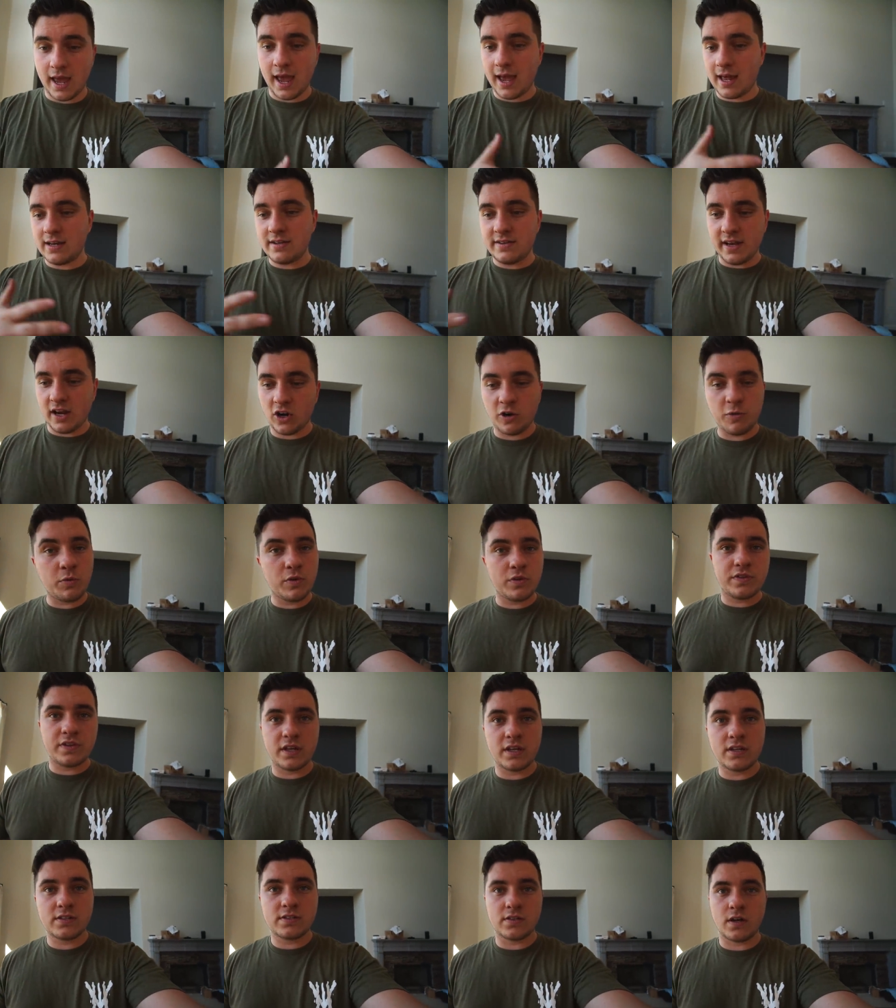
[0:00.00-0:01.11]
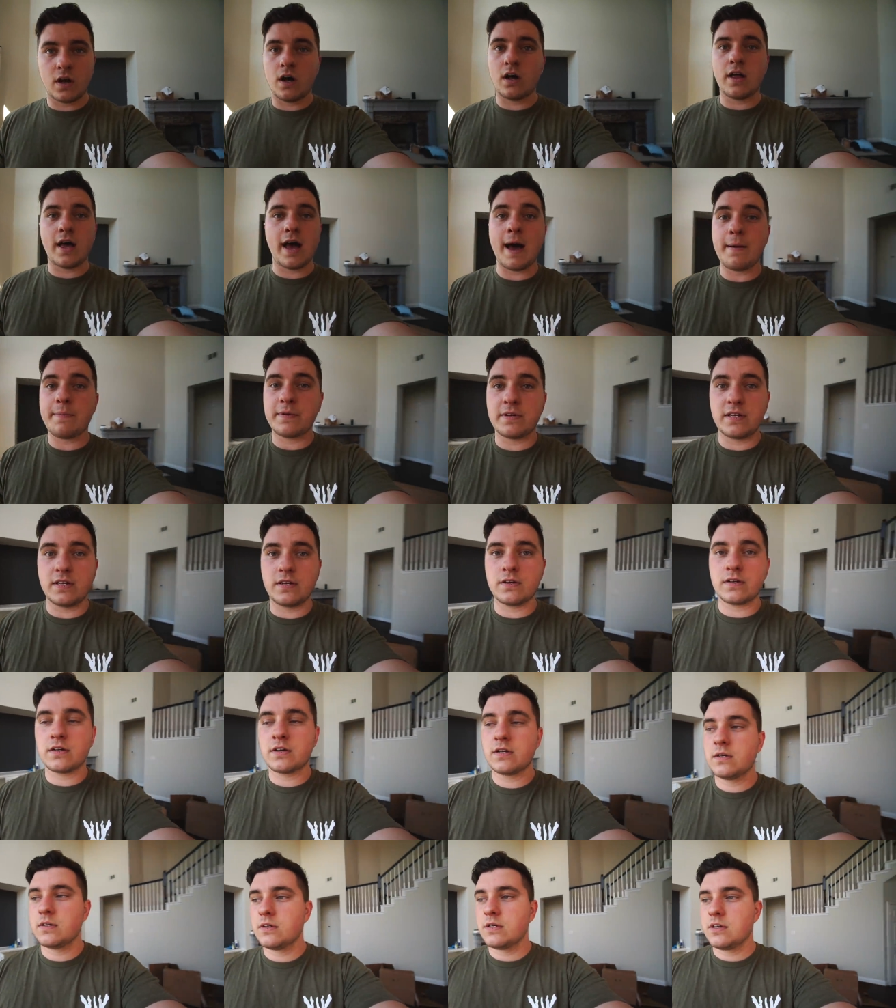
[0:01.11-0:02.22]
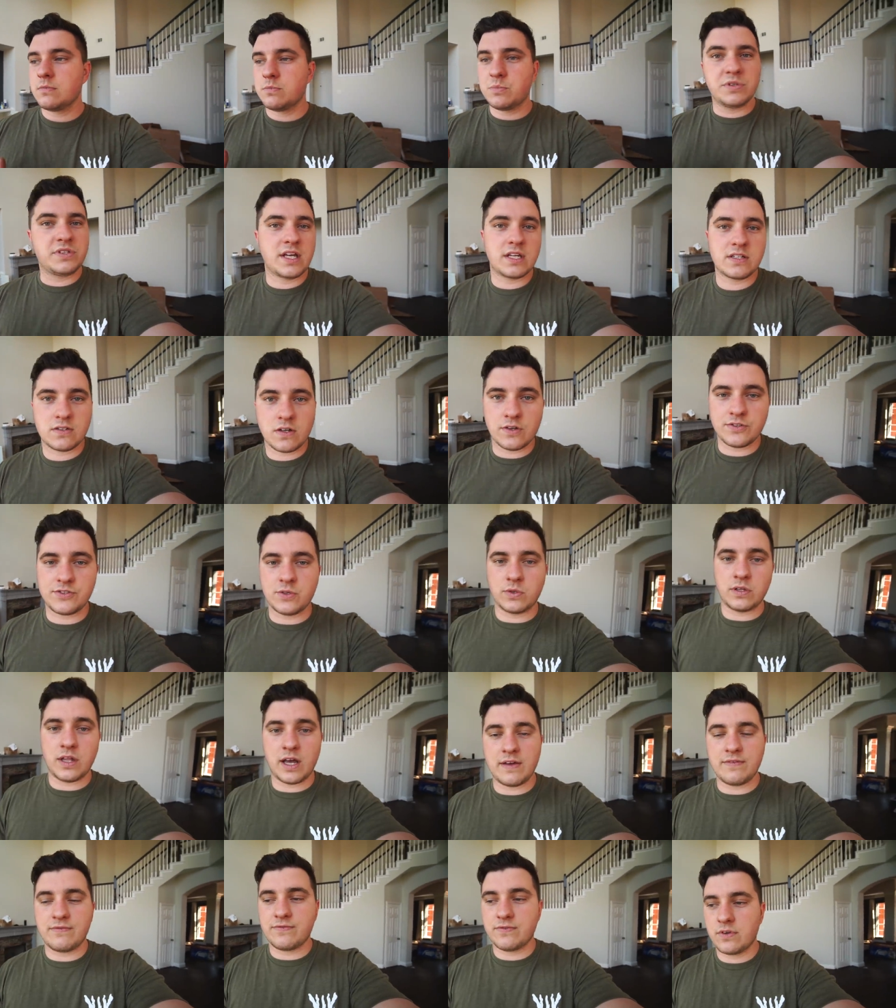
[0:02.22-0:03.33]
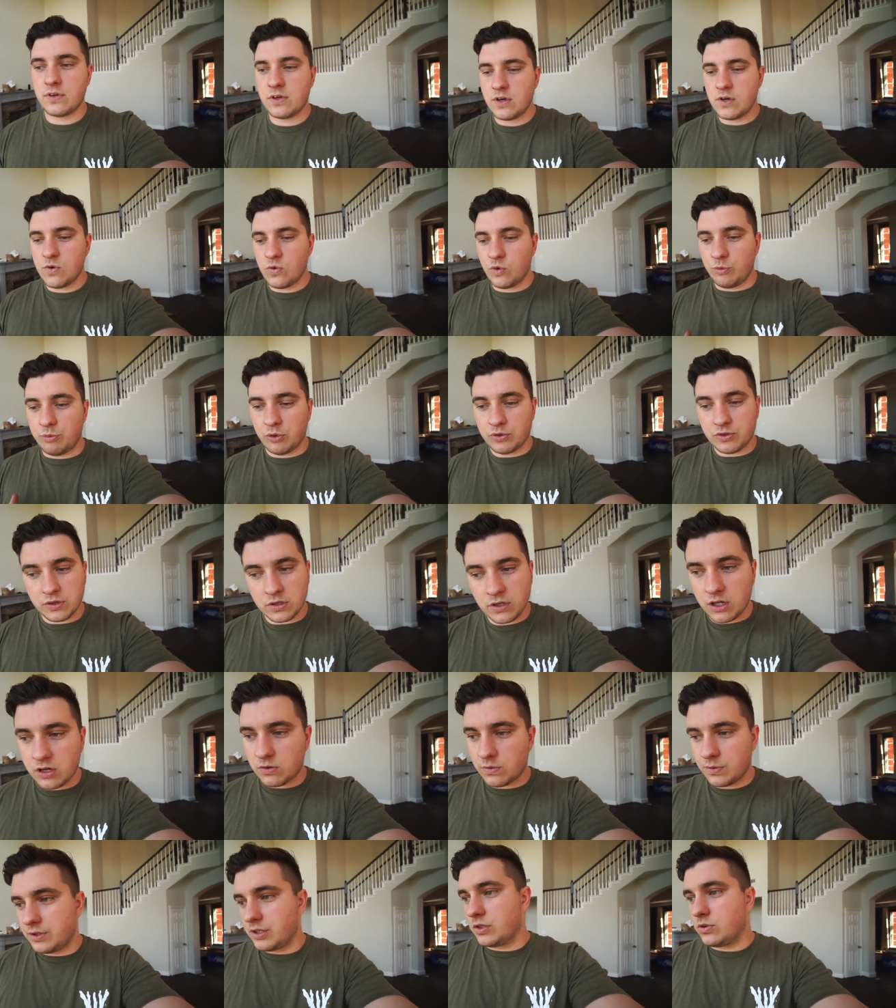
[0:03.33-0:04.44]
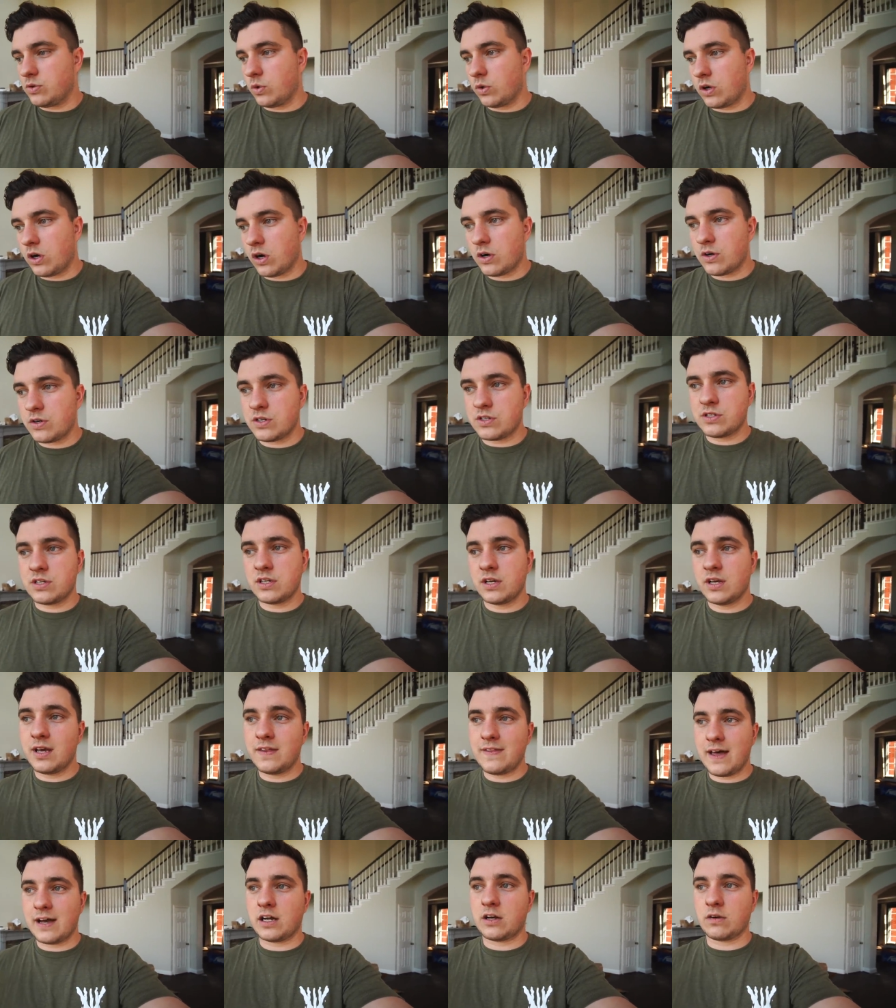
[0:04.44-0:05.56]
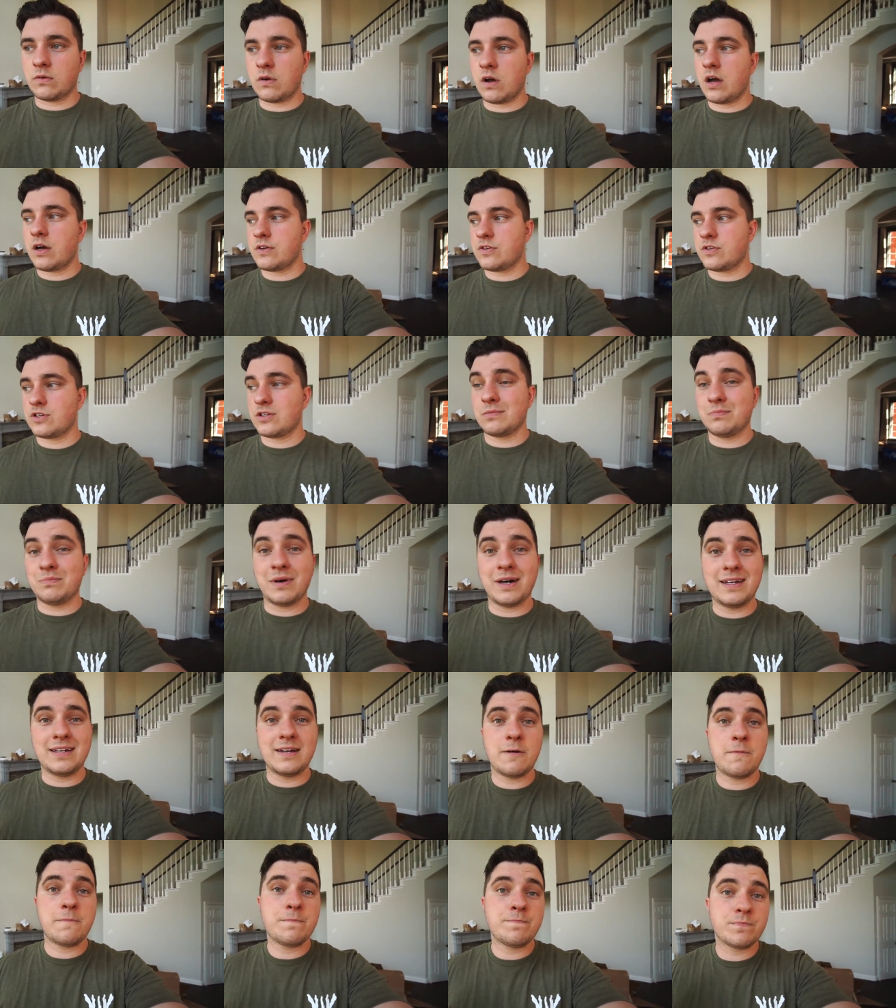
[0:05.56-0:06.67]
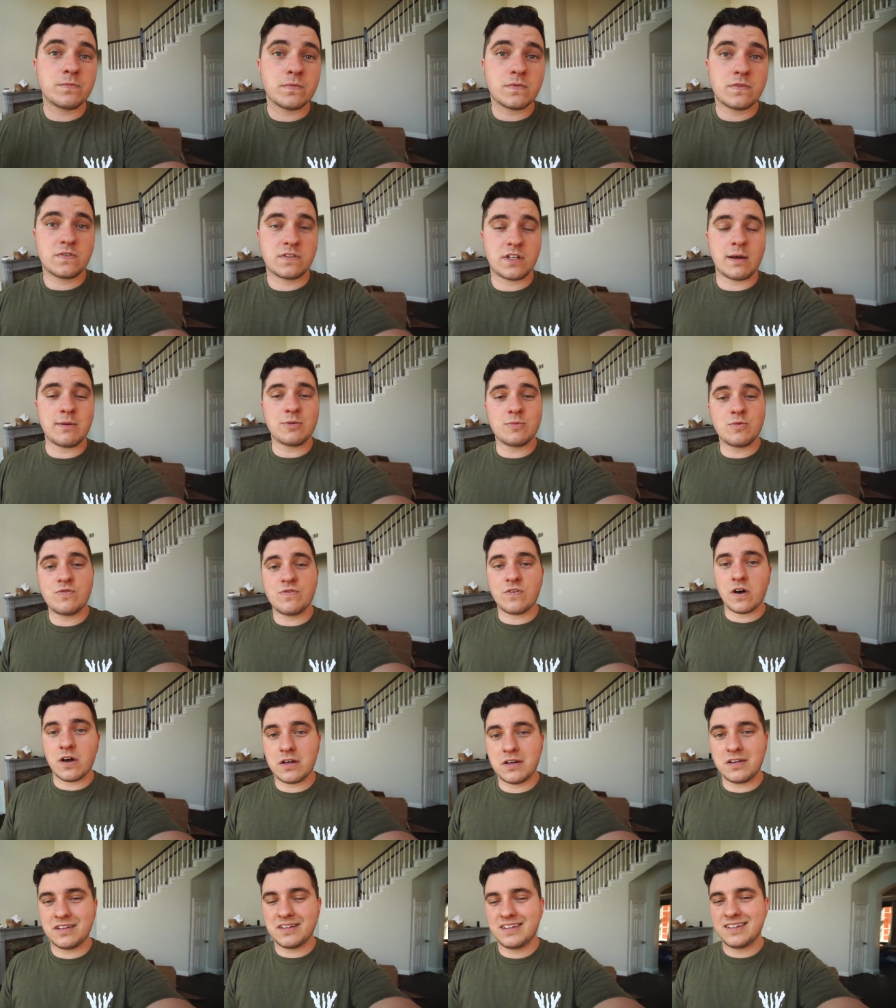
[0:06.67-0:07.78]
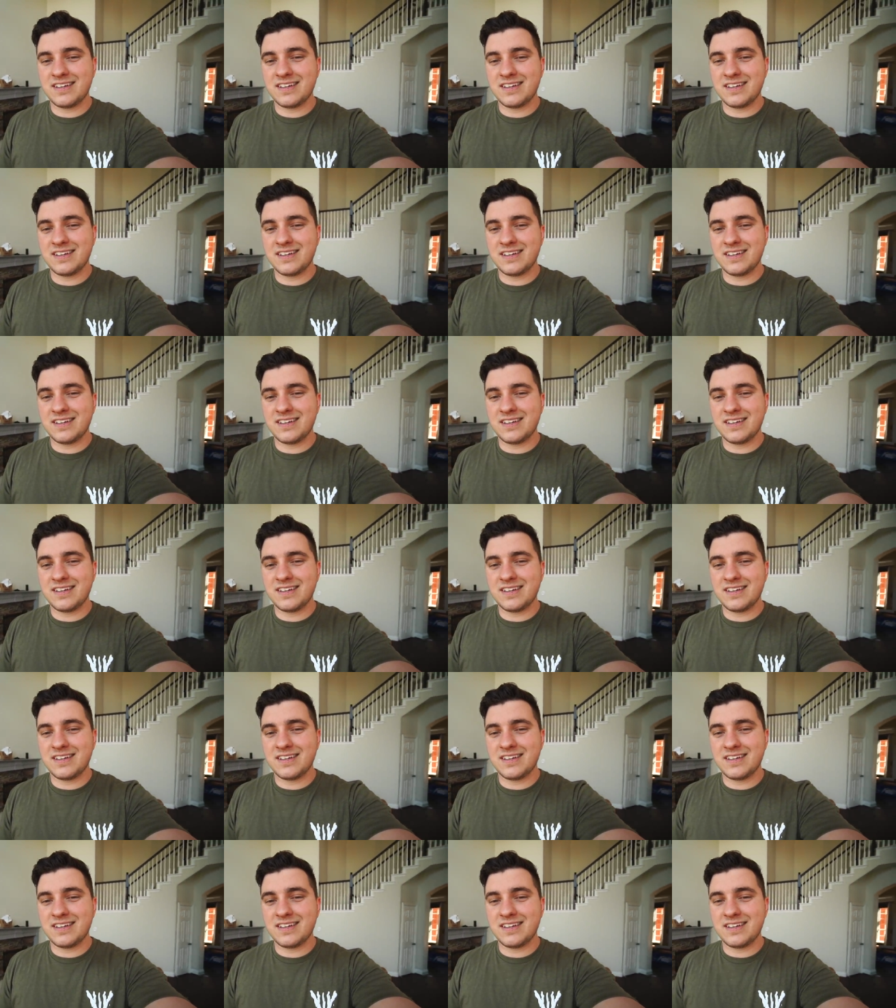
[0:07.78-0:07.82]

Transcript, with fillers: and terrible things all happened here, but that's also life. We built a lot of really cool cars in that garage, but it's time to move on